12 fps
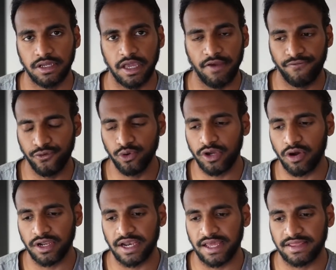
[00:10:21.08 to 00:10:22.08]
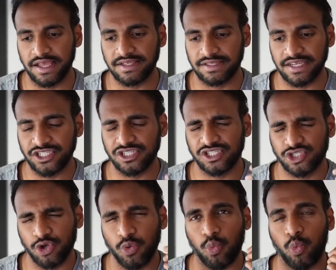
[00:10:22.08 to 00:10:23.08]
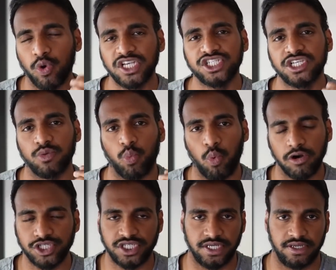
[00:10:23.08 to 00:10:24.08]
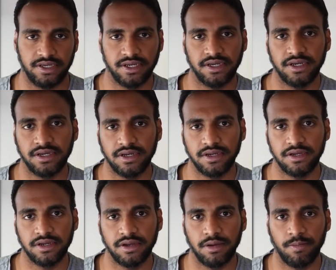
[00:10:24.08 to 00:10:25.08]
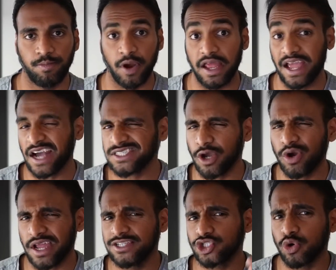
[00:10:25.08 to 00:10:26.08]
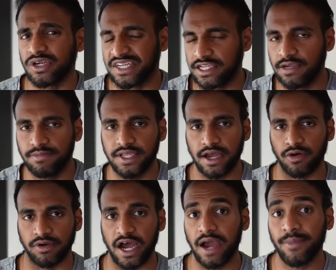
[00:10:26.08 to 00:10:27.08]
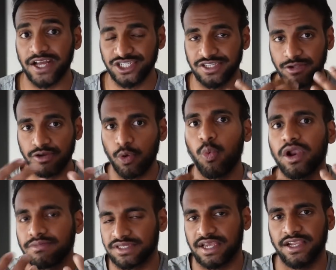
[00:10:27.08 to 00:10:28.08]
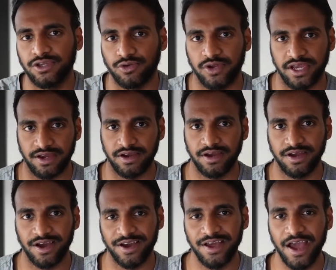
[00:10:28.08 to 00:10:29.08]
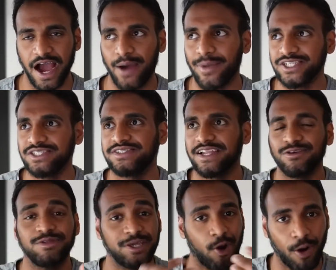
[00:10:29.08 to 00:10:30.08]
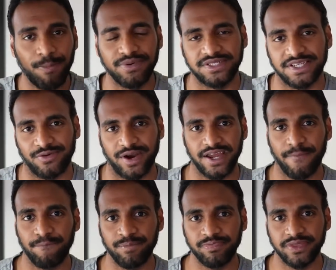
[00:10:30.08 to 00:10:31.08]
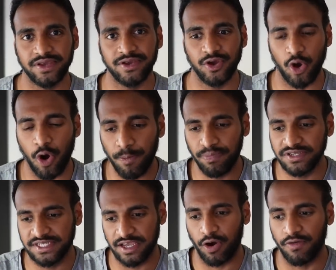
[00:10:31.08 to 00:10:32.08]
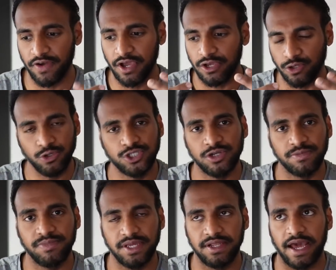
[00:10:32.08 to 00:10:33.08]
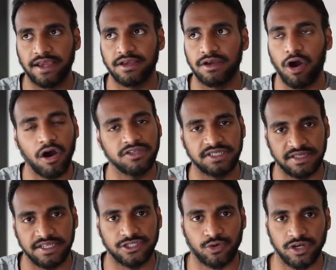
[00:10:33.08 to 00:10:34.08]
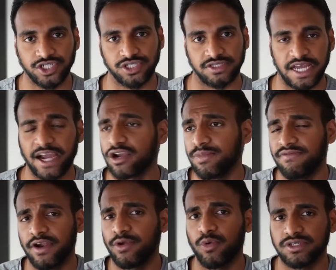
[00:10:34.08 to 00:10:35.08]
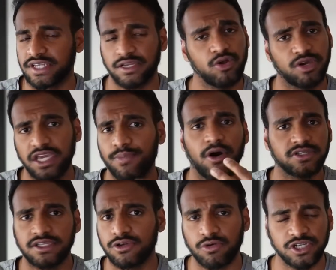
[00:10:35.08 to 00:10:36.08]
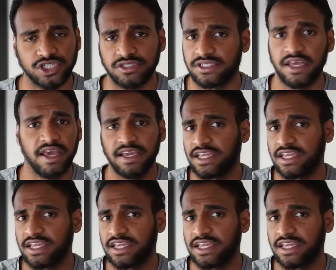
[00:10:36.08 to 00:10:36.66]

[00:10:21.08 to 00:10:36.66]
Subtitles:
If you can't, like, that's just so wishy-washy. But I say, okay, let's go deep down. I'm actually, look at what I'm telling you here. I'm actually telling you the opposite, right? Opposite of, you shouldn't be, like, asking these questions. I could be very well saying, no, keep asking the questions.